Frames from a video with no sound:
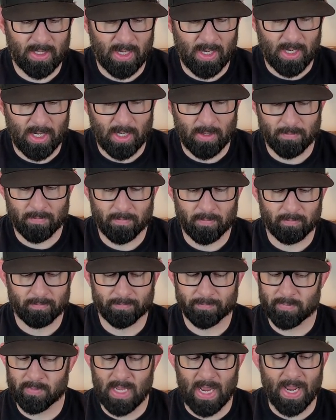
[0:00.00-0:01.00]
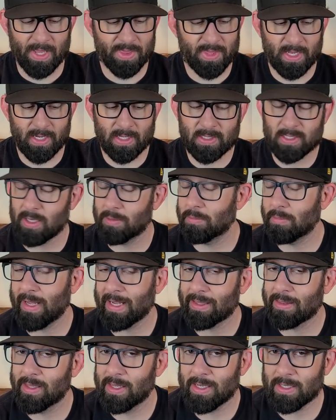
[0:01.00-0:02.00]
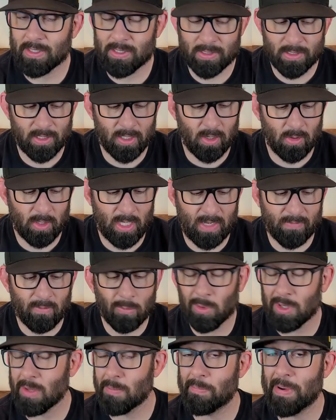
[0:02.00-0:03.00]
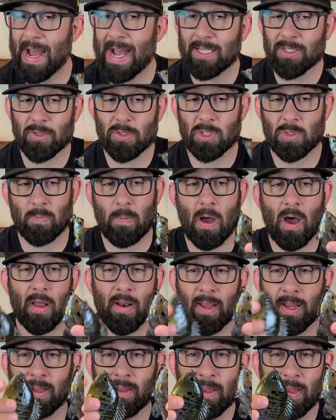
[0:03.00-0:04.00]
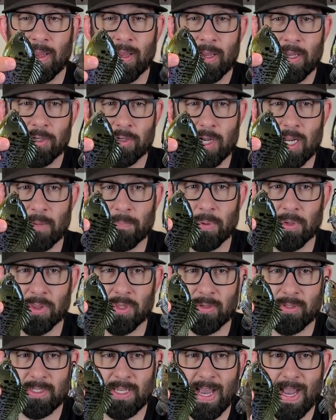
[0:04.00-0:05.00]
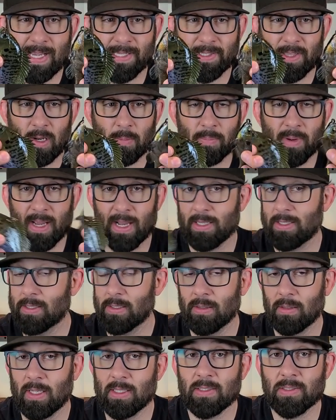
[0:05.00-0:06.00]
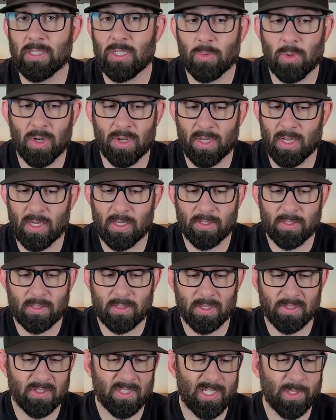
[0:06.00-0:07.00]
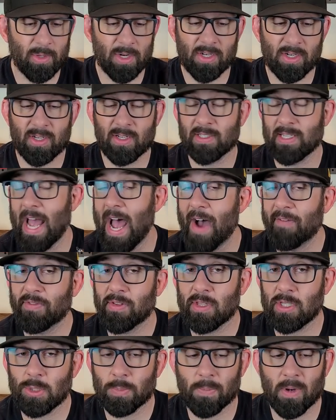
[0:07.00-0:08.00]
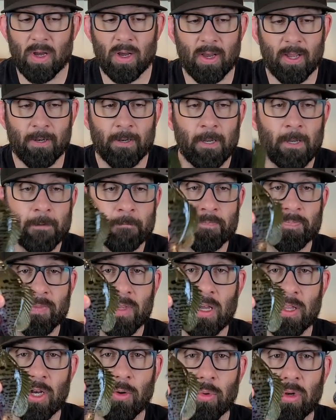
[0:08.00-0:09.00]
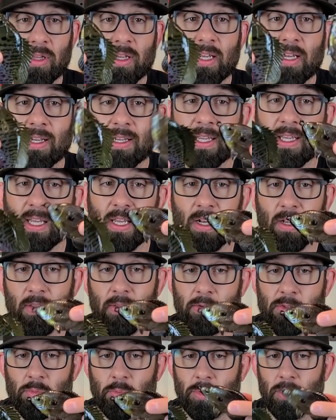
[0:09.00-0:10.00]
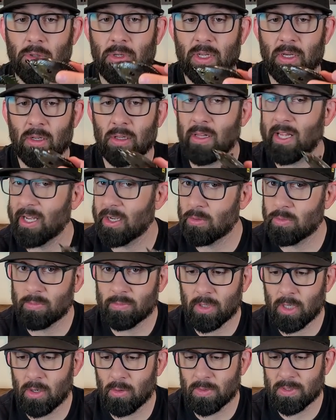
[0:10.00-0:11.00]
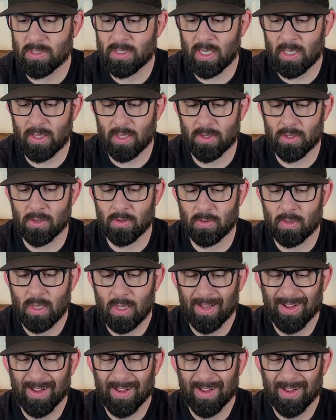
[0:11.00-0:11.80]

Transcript: Um, I think something like this, you know, even when the bass are spawning, trying to put those guys on their beds, let's see what it does. Let's see what it does after the spawn. Are they really going to key in on those bluegill like, you know, we say they do?